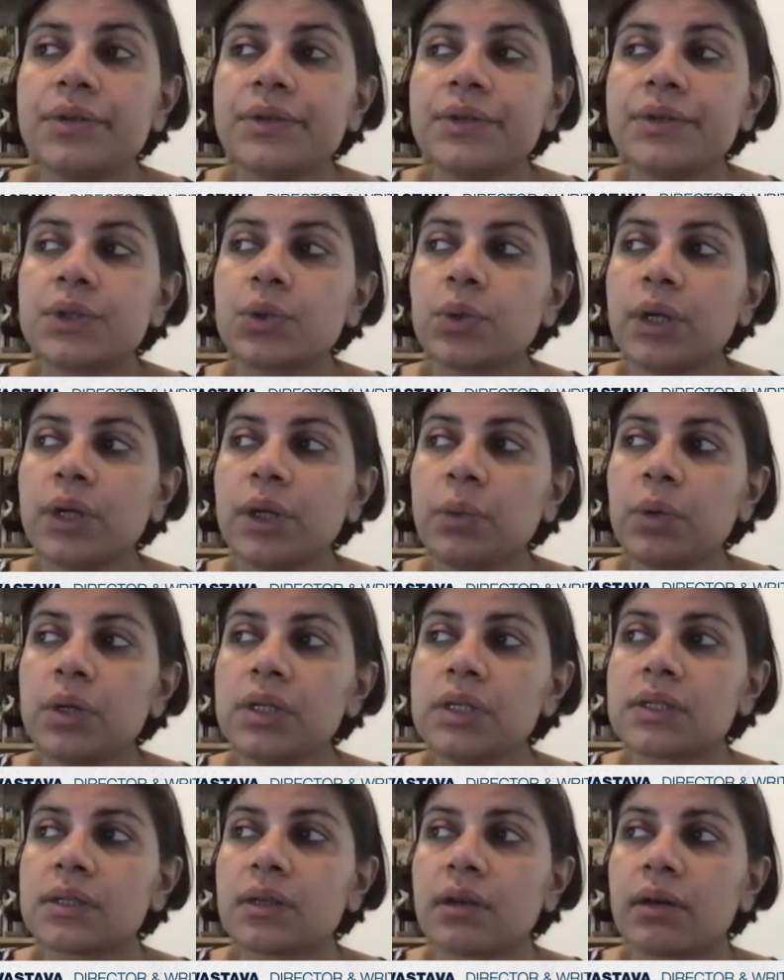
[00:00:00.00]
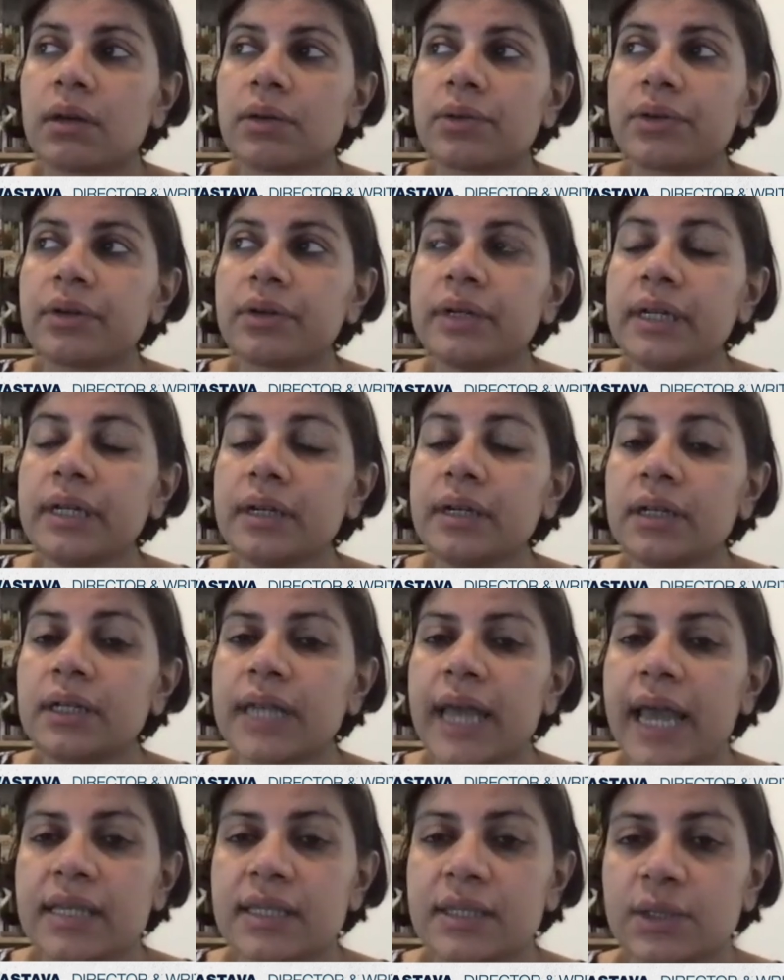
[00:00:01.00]
So it was really a
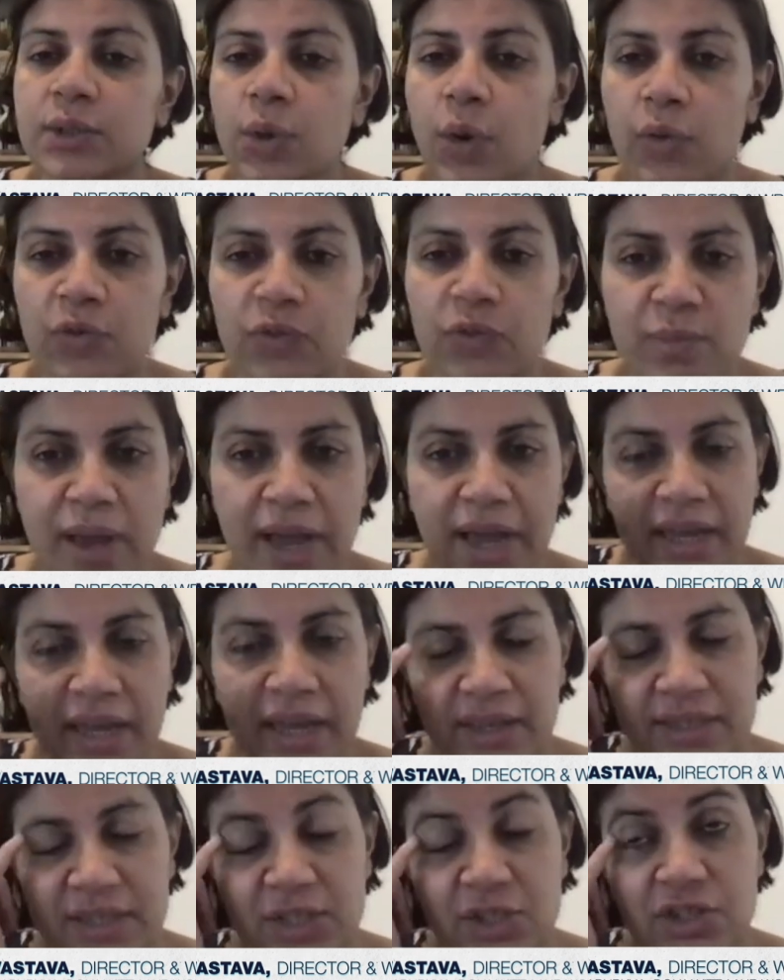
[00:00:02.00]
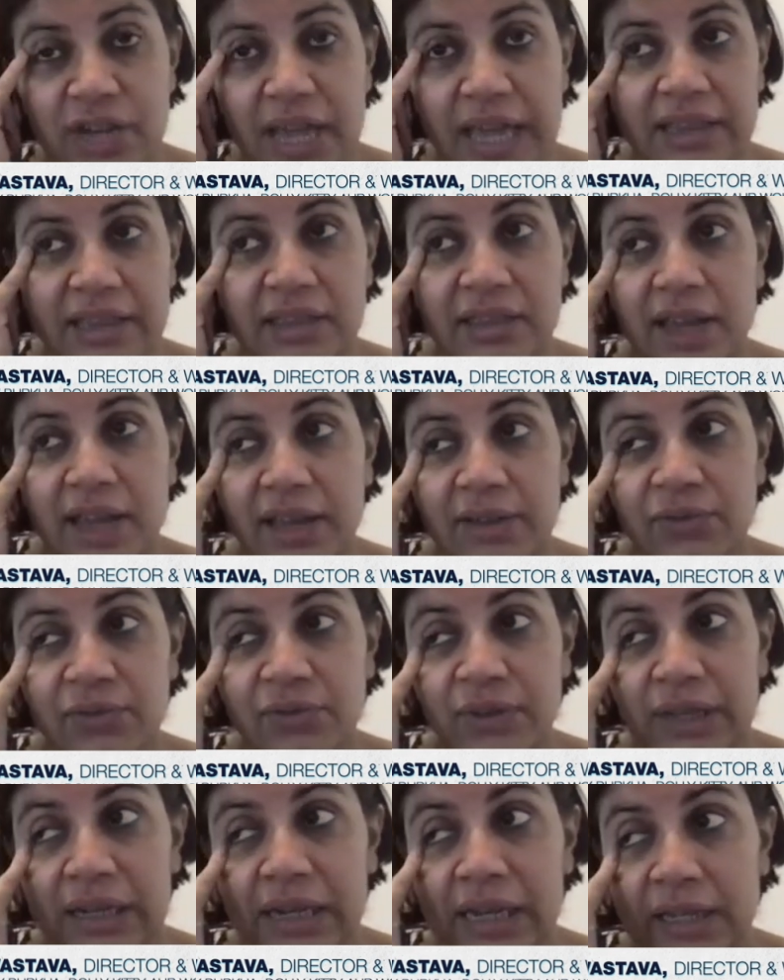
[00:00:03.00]
test of my strength, I
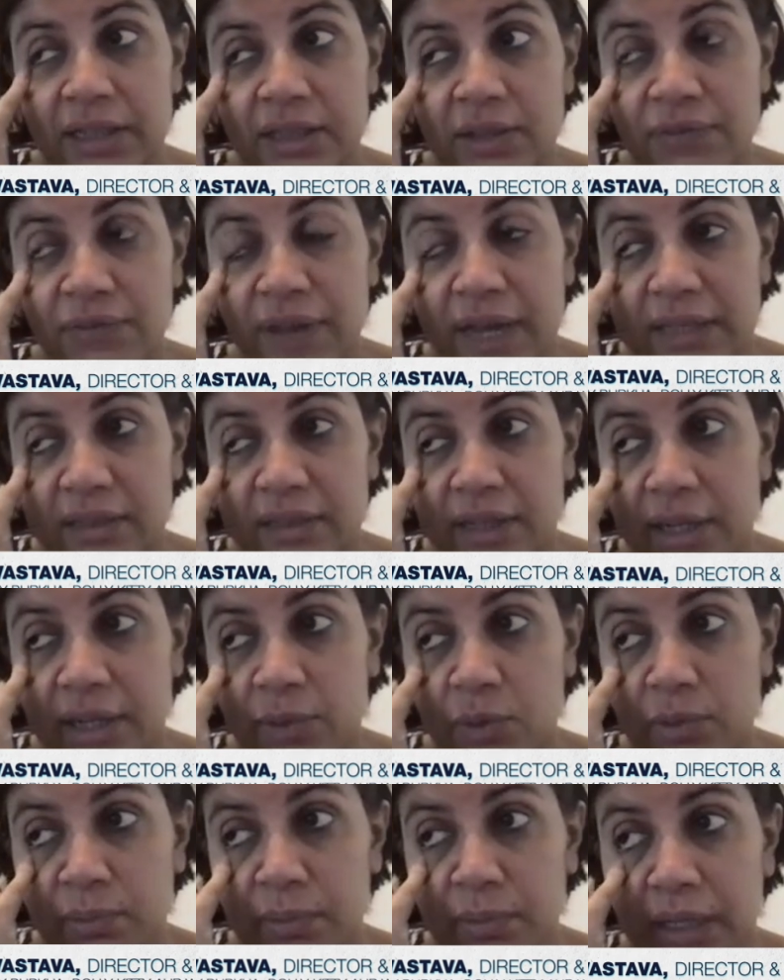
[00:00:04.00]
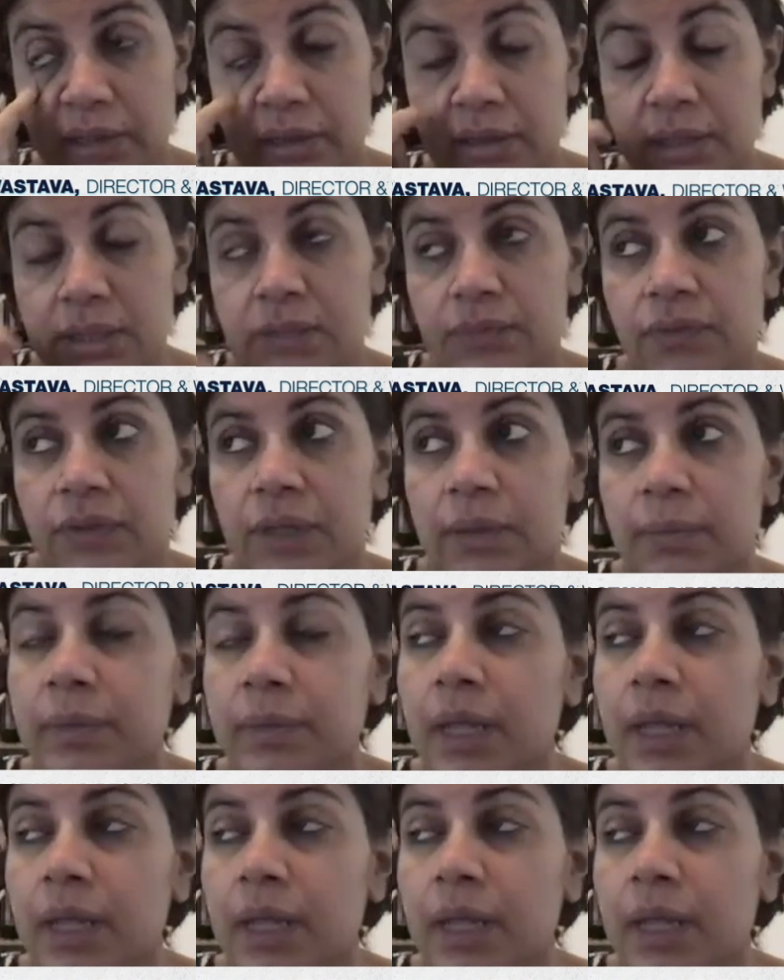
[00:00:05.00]
feel like the fact that I could make this film.